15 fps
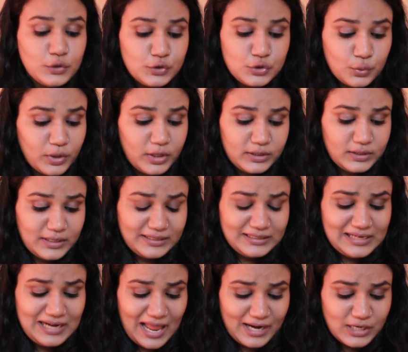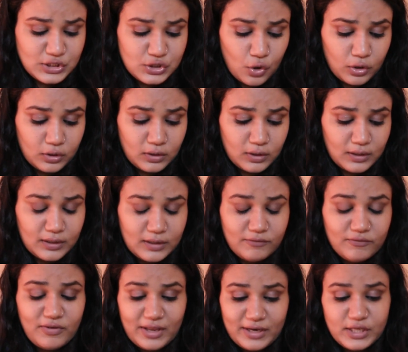So it, it glides on
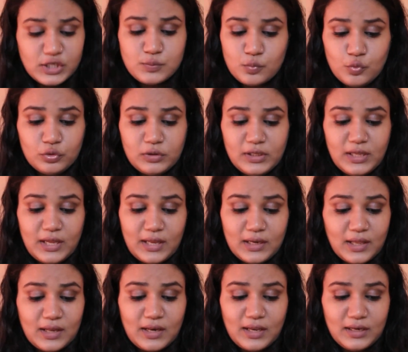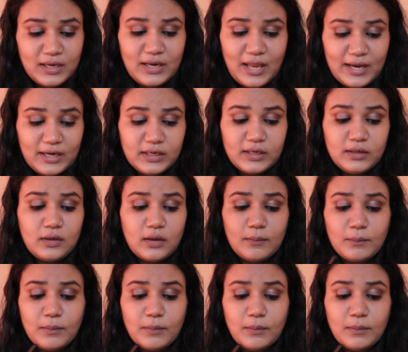very smoothly and I really liked it.